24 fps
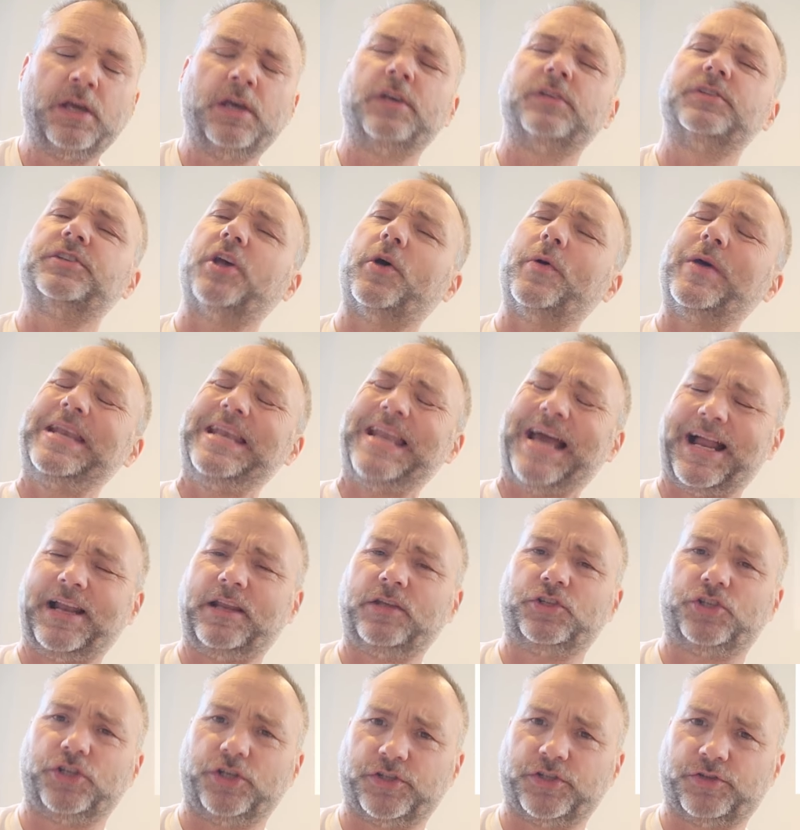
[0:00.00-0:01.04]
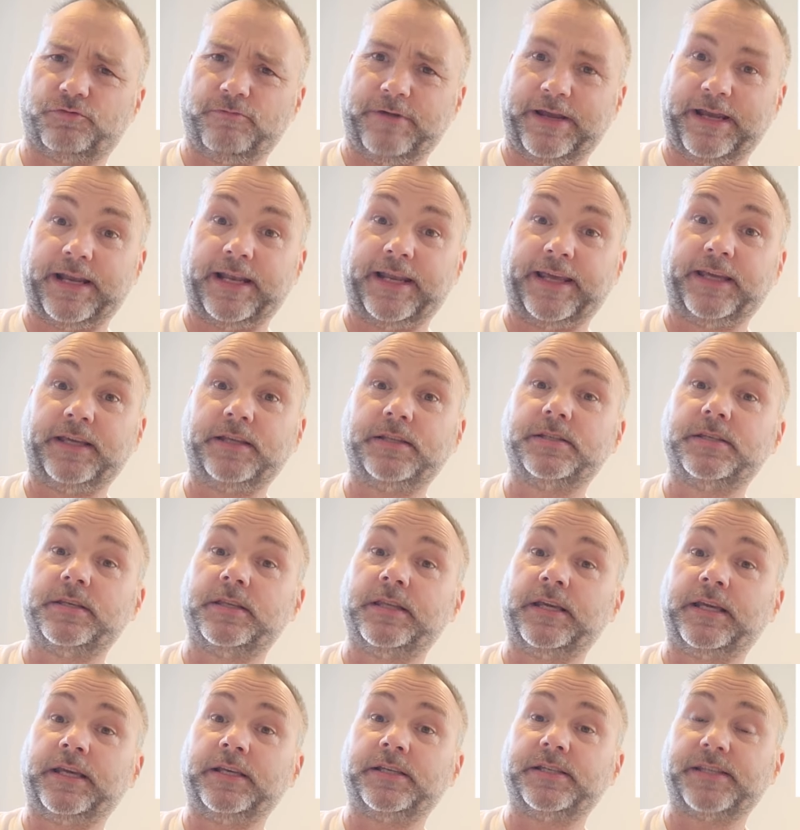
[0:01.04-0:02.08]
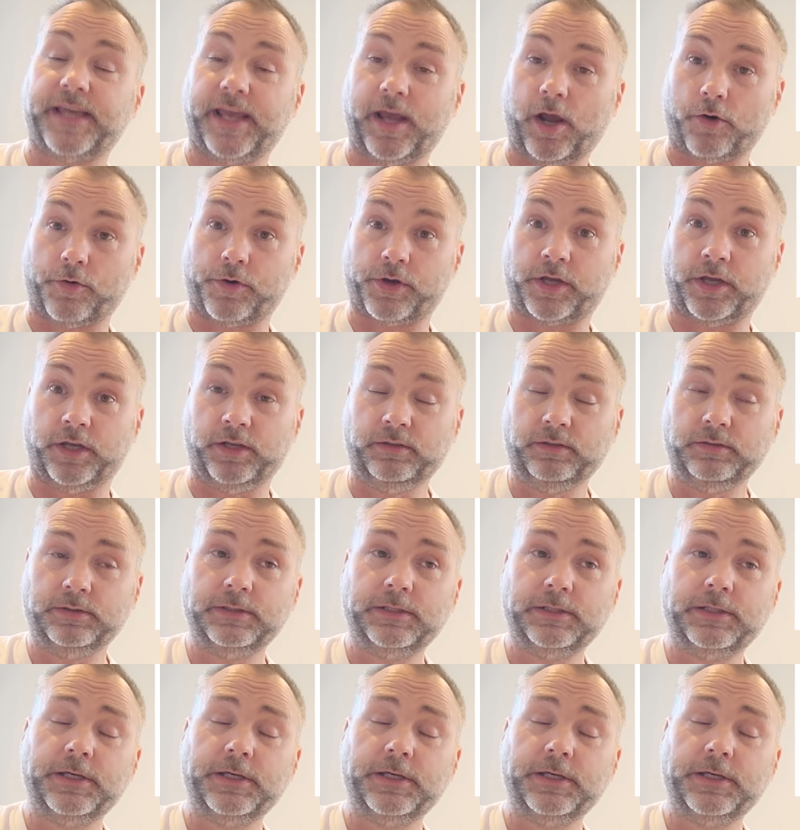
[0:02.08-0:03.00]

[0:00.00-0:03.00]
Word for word: So analogous really to the Sea Hurricane,